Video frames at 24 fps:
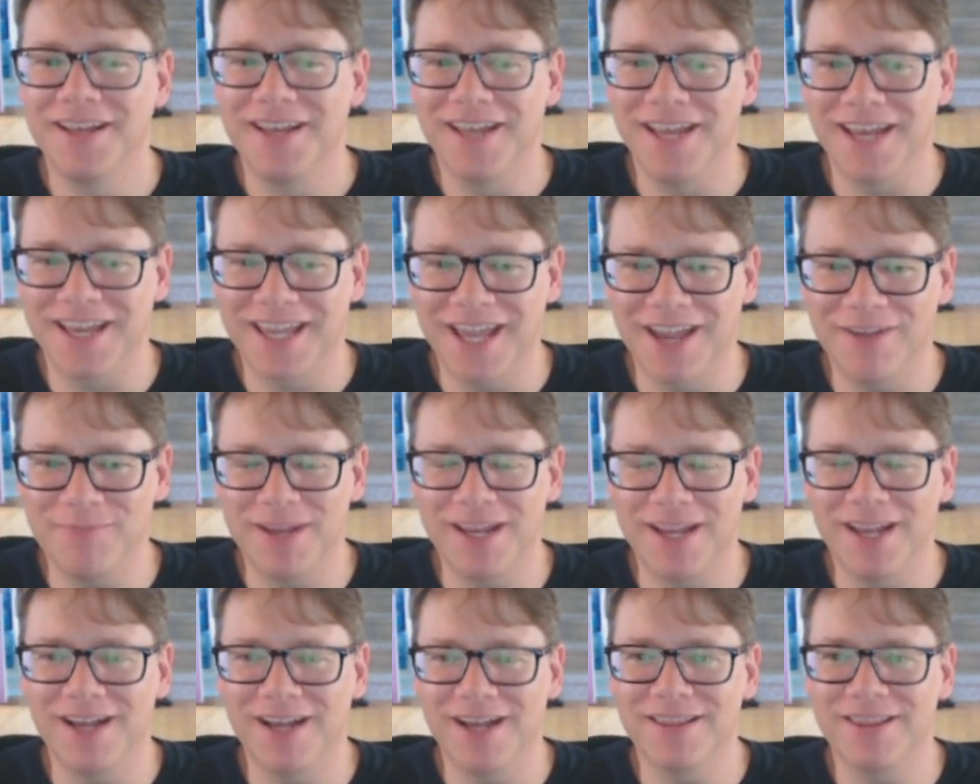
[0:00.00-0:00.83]
It gave
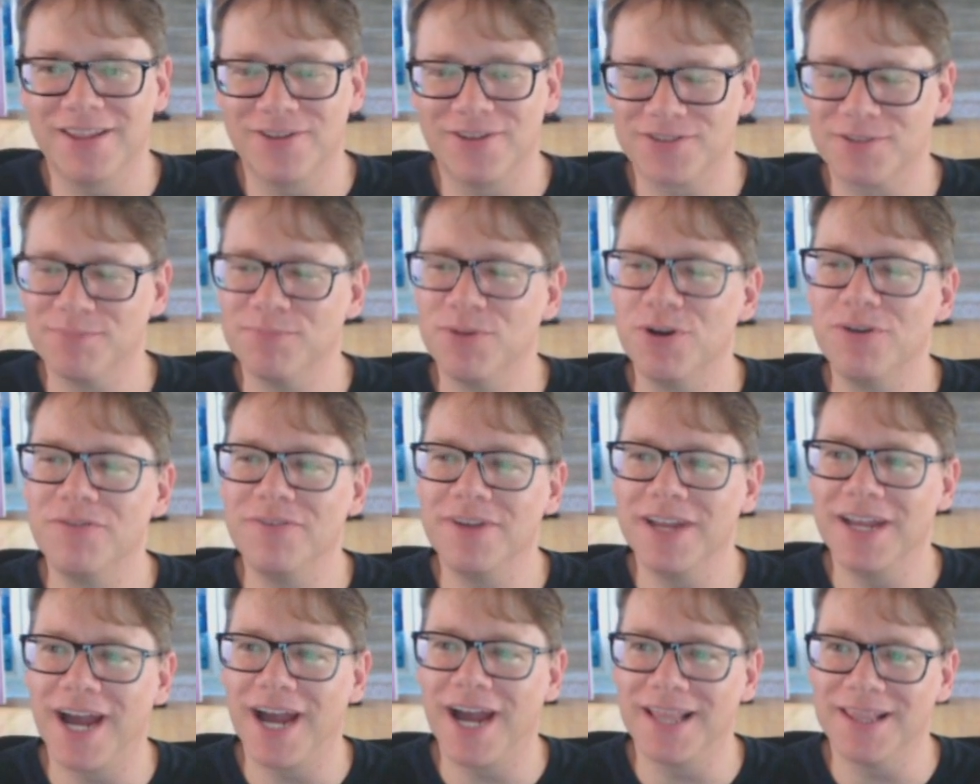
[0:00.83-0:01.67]
me there's a
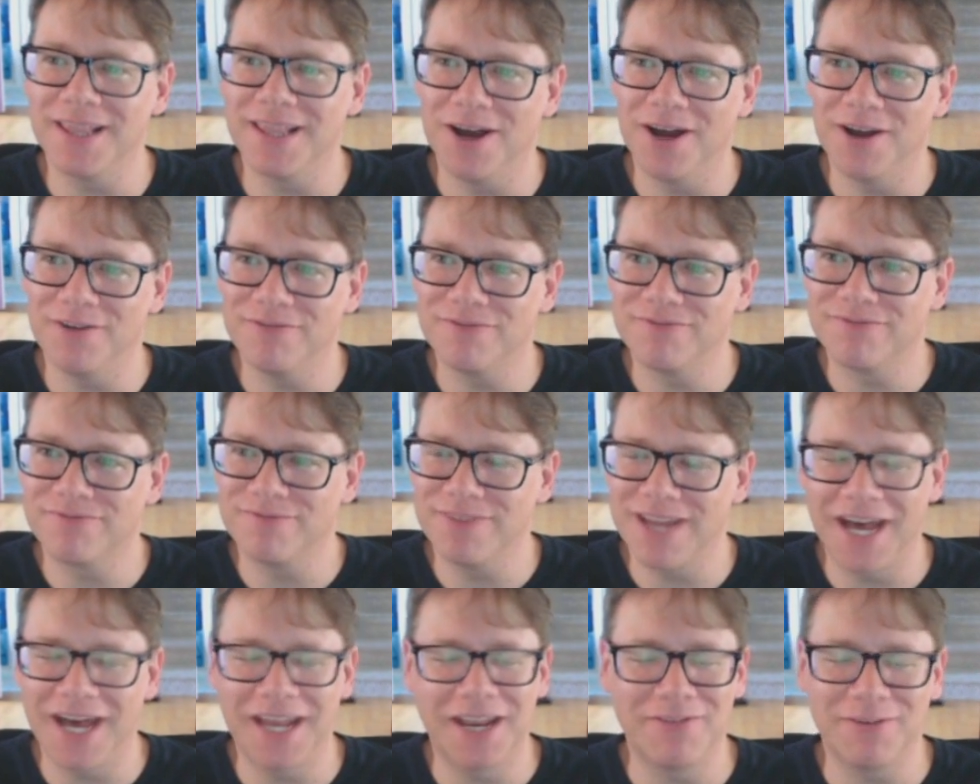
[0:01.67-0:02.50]
movie I love.
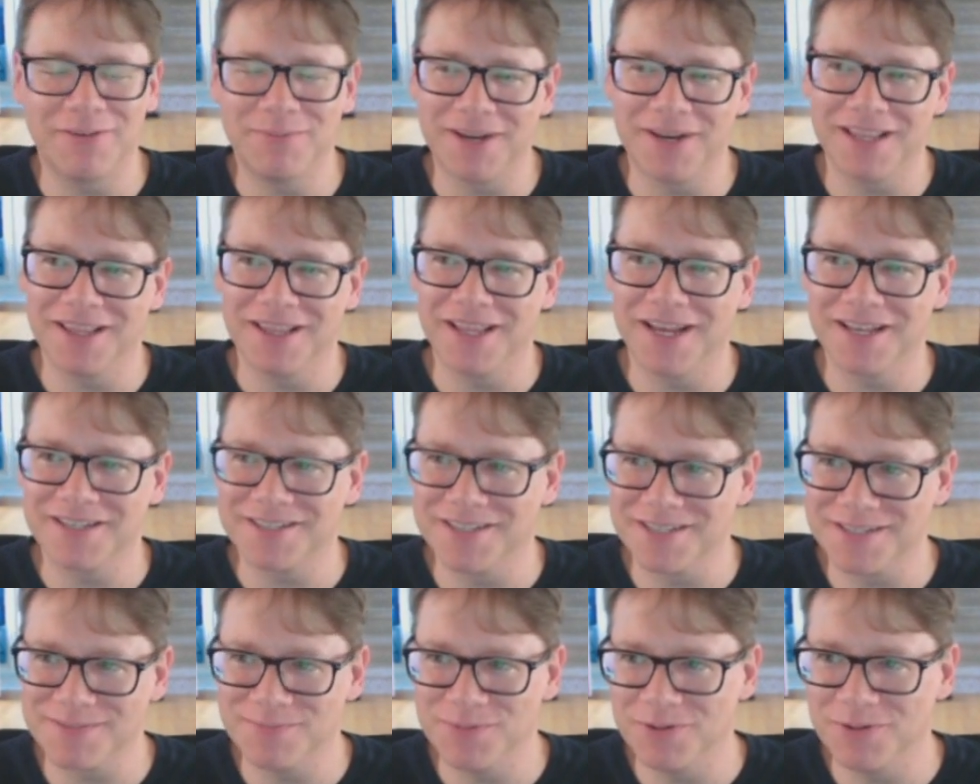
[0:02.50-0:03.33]
Not everybody likes
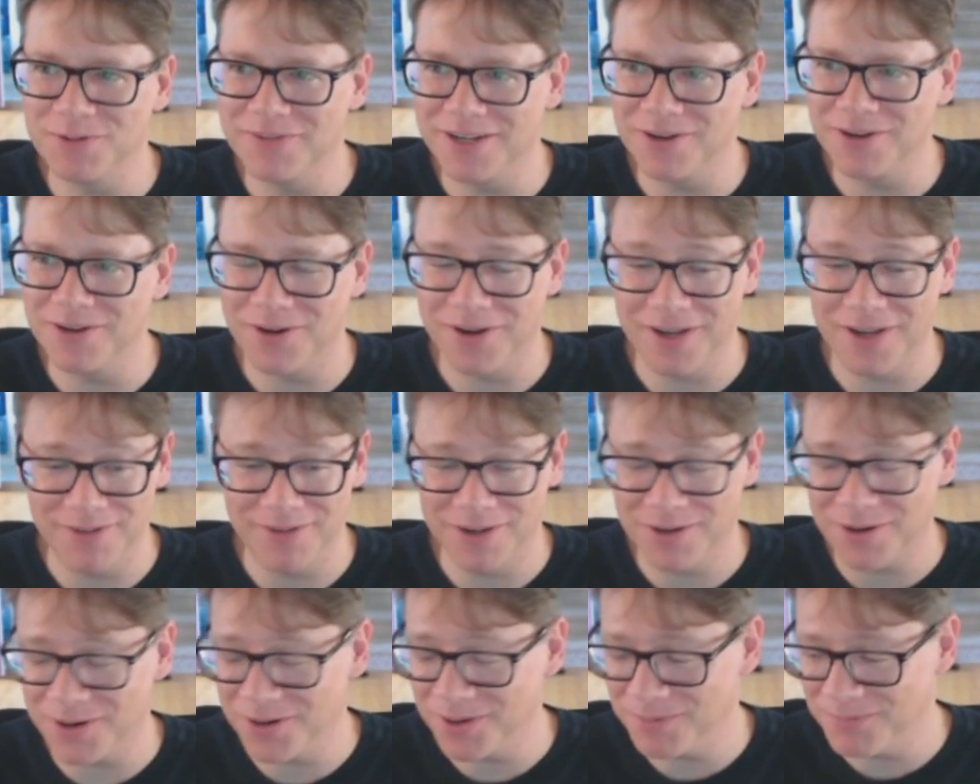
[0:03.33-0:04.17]
this movie or
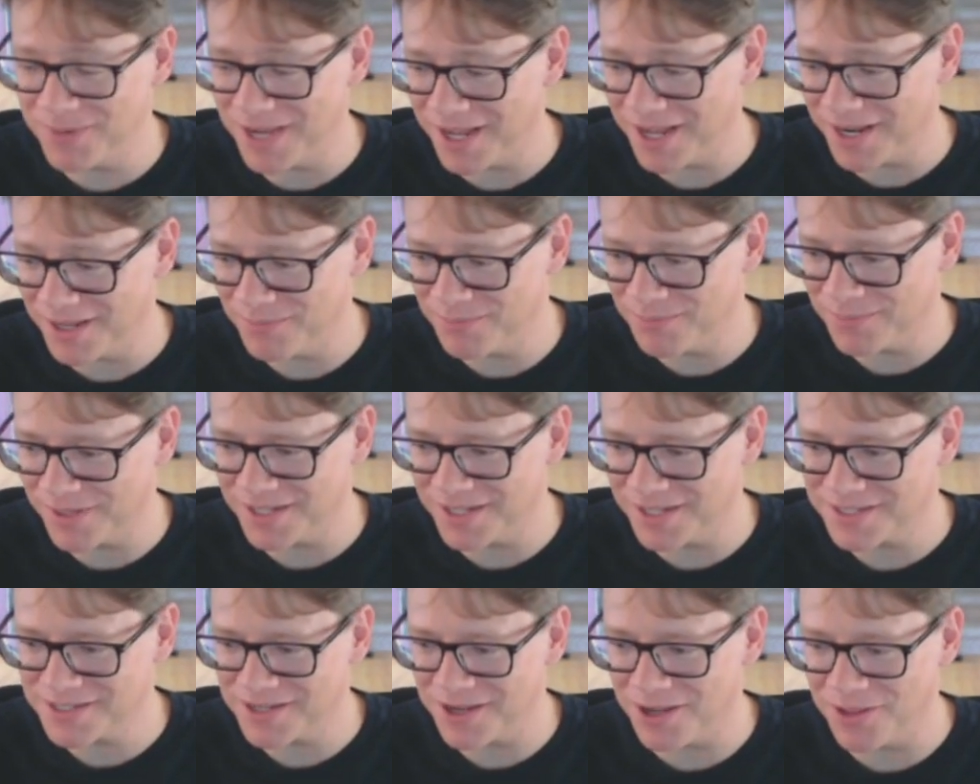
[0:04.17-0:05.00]
even heard about it, but
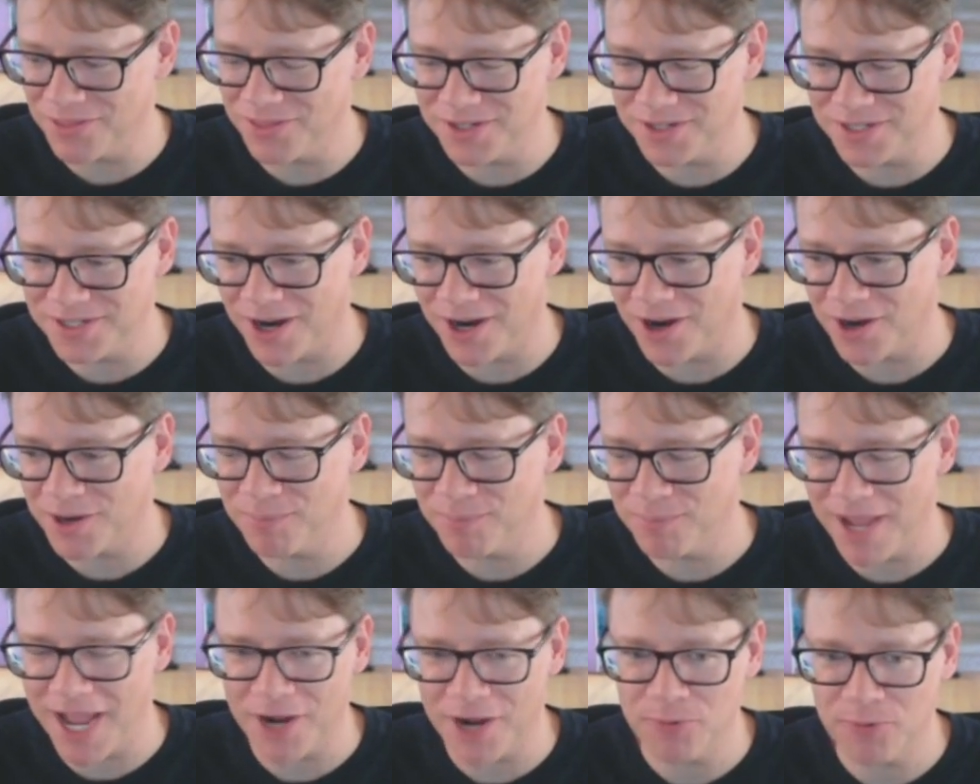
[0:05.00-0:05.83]
it's called The Dark
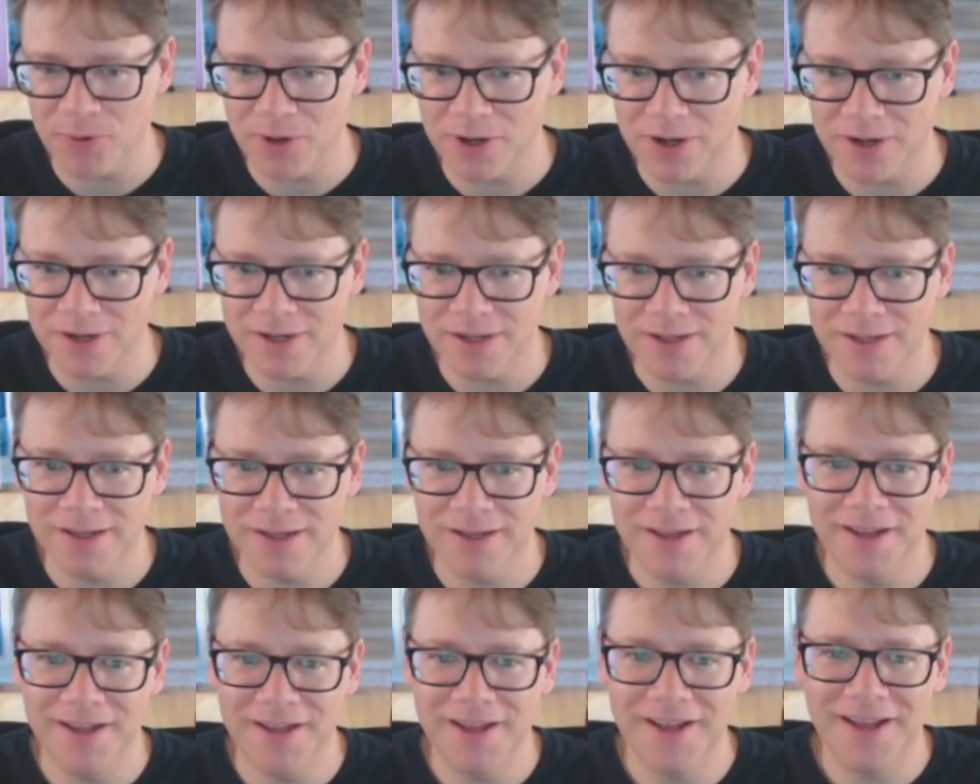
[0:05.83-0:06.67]
Backward.
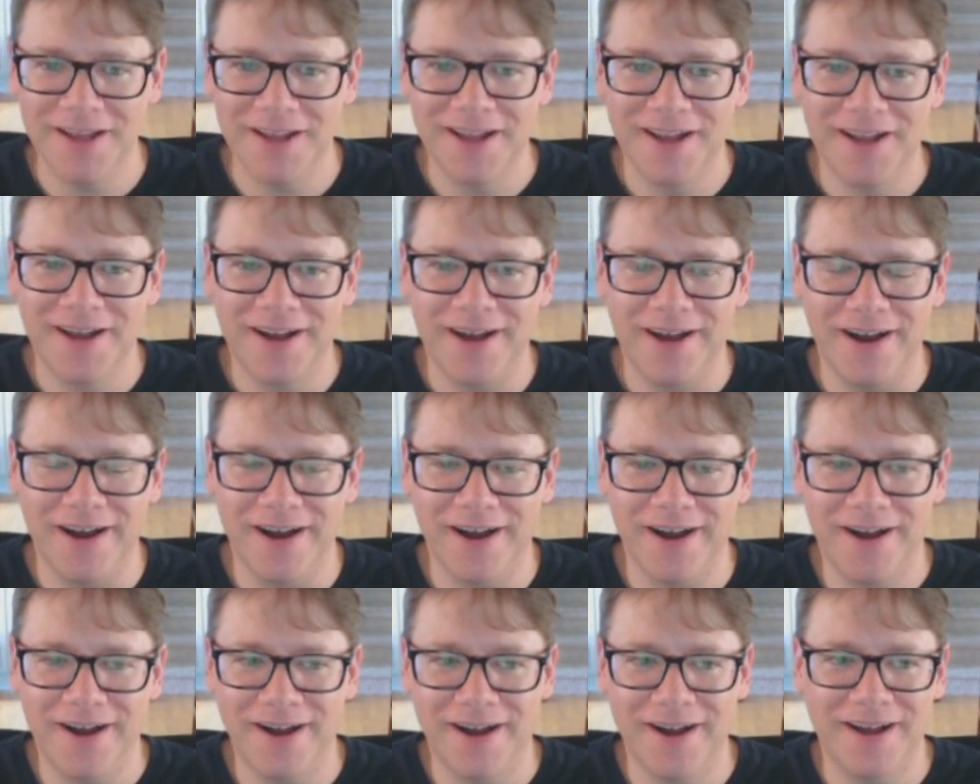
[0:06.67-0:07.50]

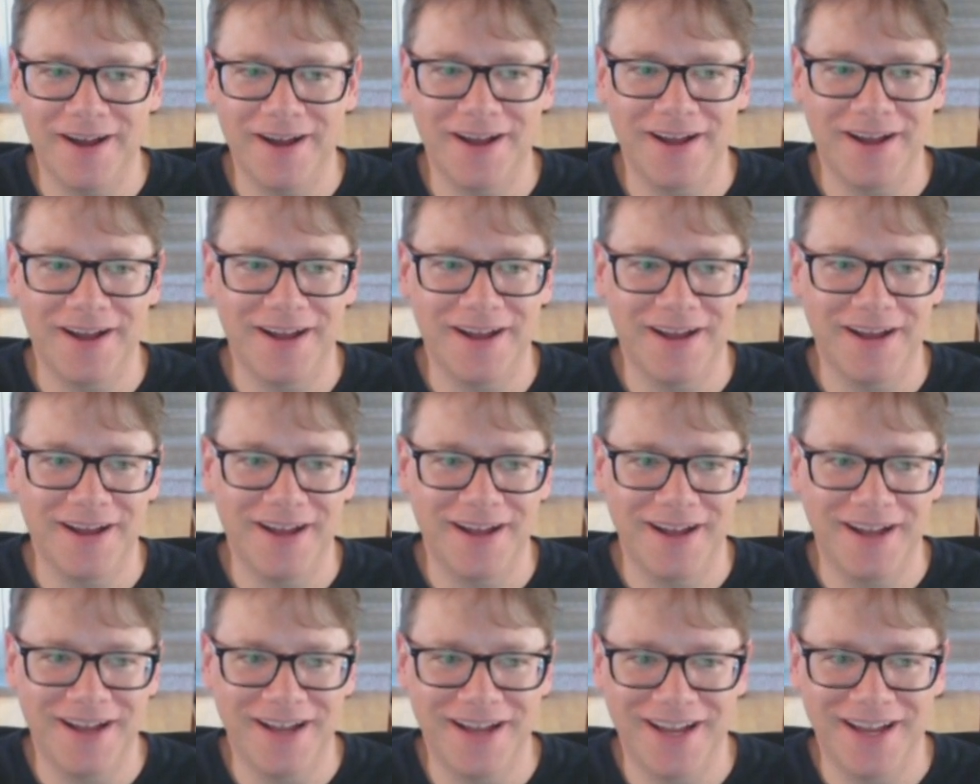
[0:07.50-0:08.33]
I don't, I don't even know if I
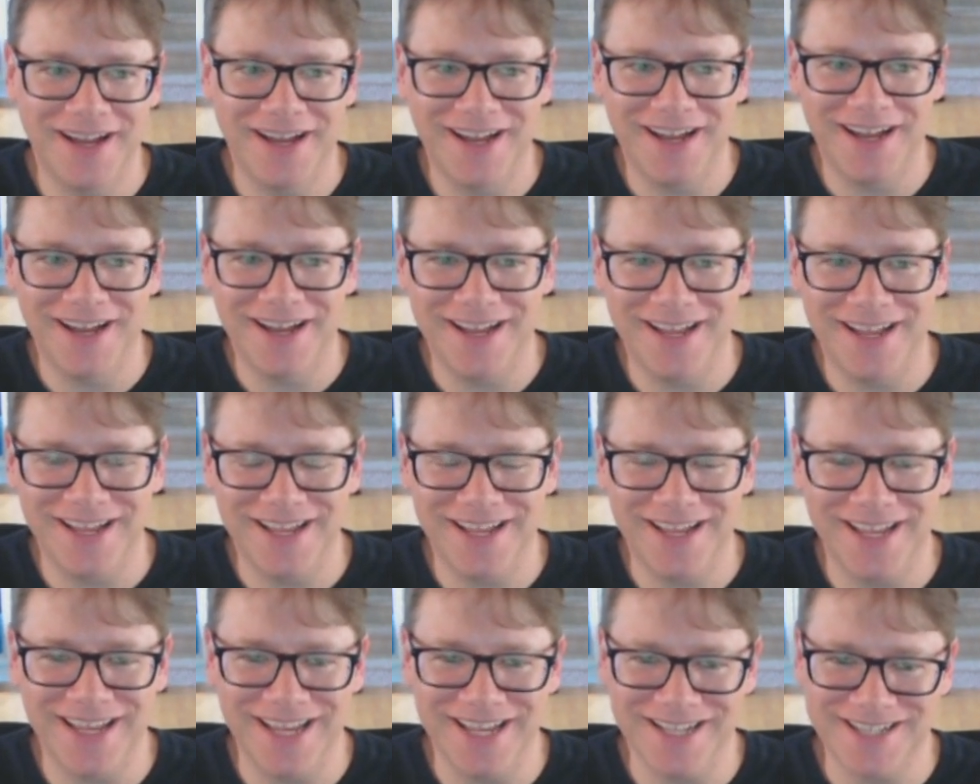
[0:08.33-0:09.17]
know what that is. Hold on.
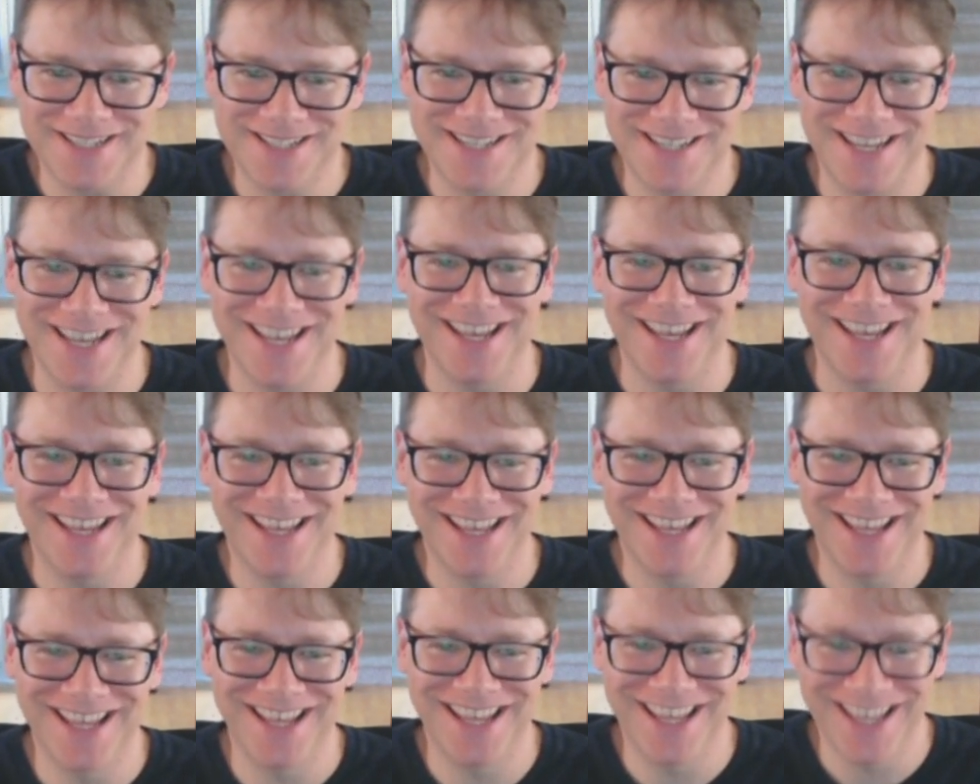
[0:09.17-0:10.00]
It's, I gotta look it up.
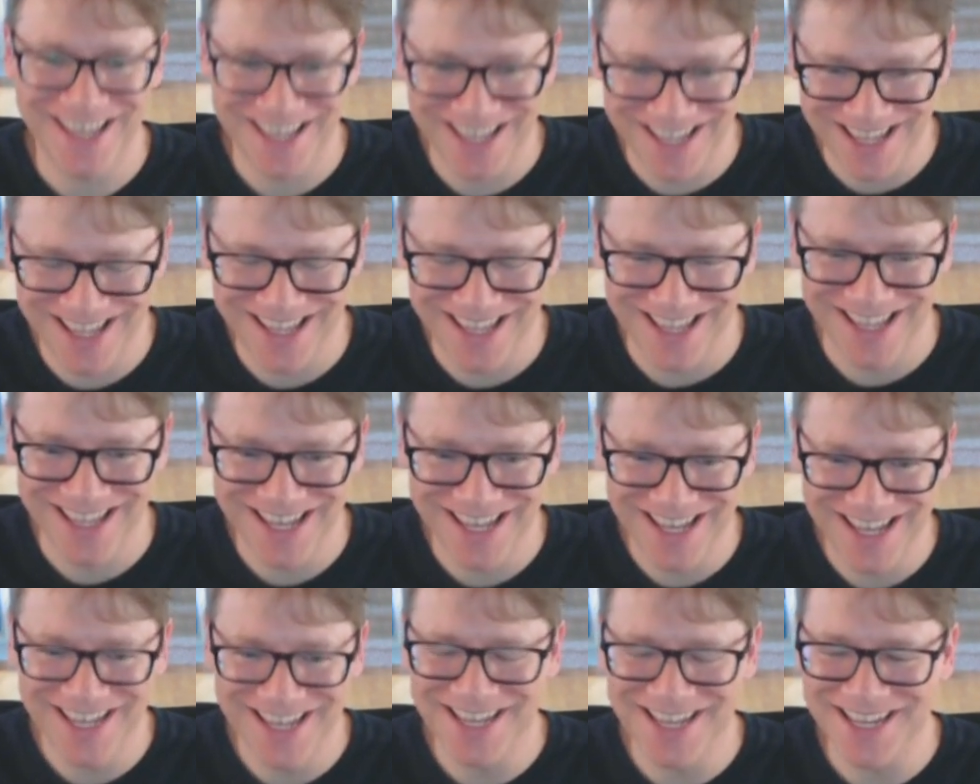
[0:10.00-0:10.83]
The
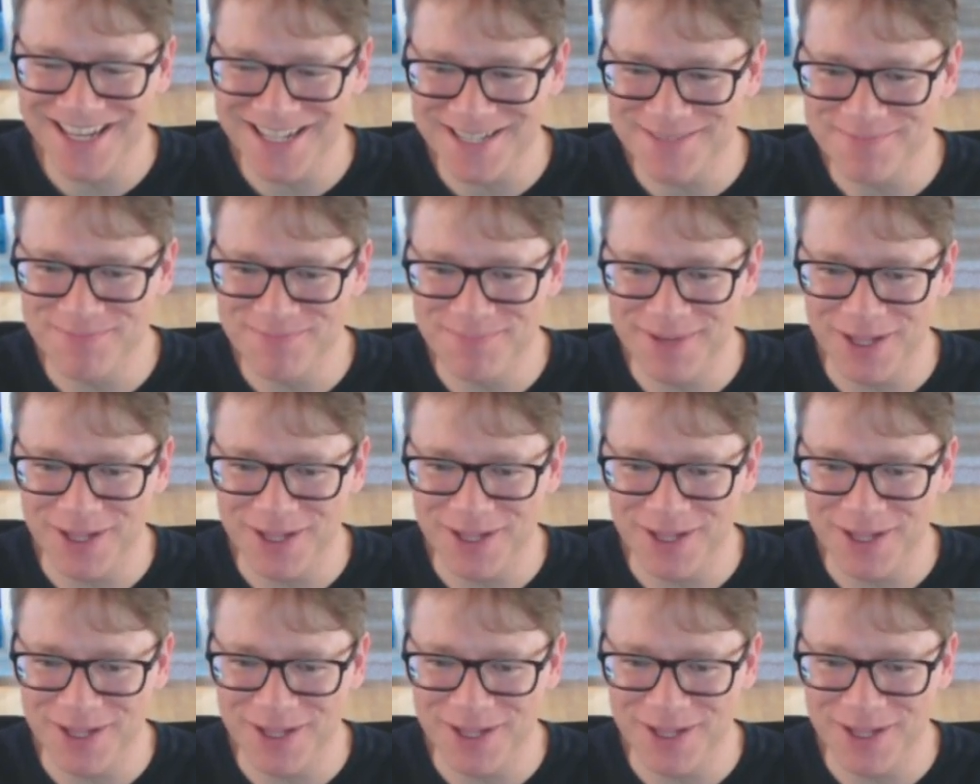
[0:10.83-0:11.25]
Dark Backward.